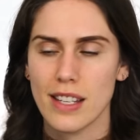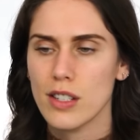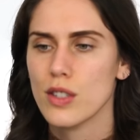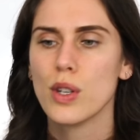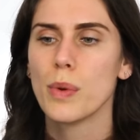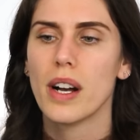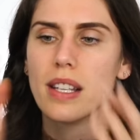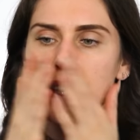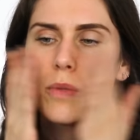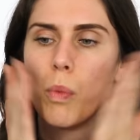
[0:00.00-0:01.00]
There is
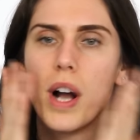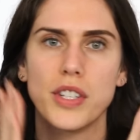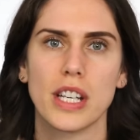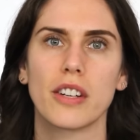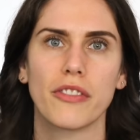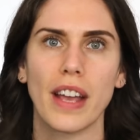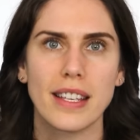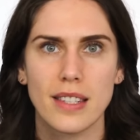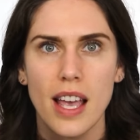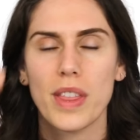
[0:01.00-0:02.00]
nuance in washing your
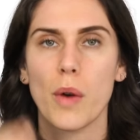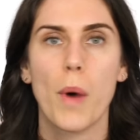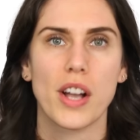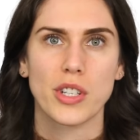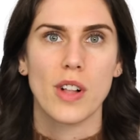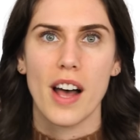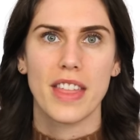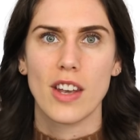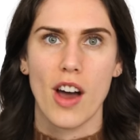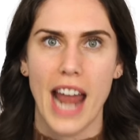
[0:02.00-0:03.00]
face with a
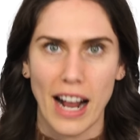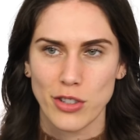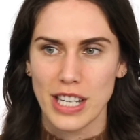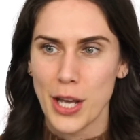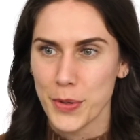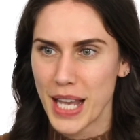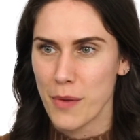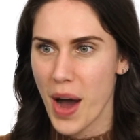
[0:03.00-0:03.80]
washcloth and not actually using